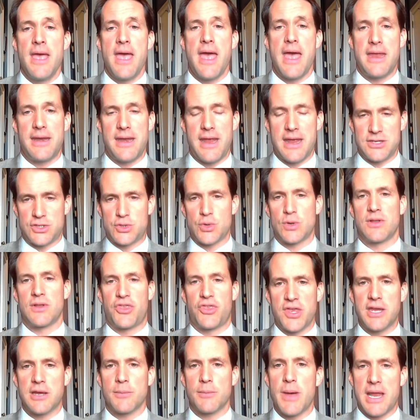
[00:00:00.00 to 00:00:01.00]
and sort
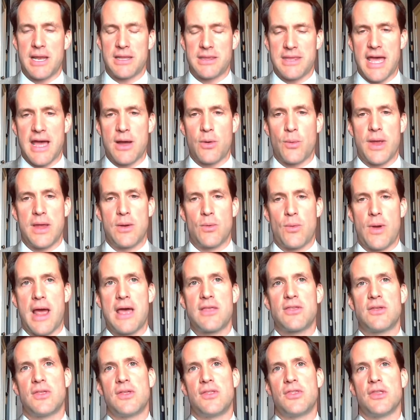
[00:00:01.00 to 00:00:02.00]
of think about it that way,
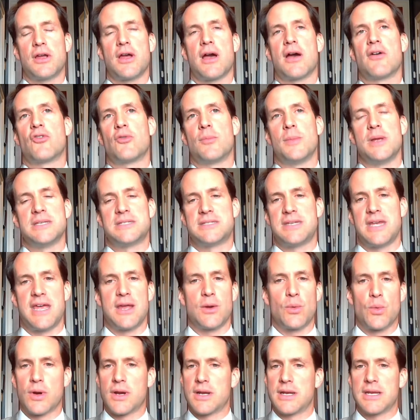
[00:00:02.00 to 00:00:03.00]
rather than the government
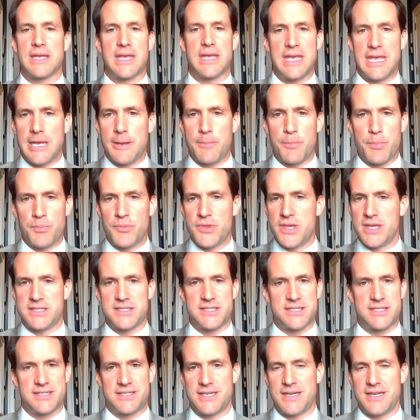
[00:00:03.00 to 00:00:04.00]
saying, we're going to keep
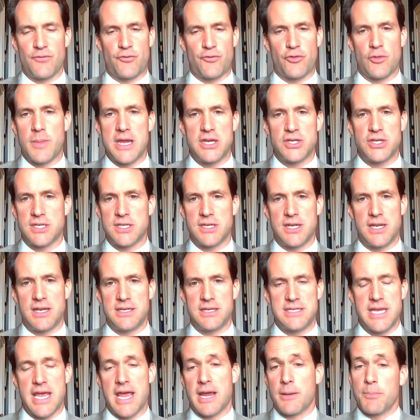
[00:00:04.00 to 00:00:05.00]
this information in
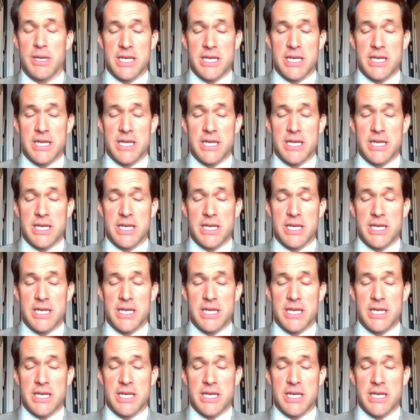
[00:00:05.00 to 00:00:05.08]
a tank.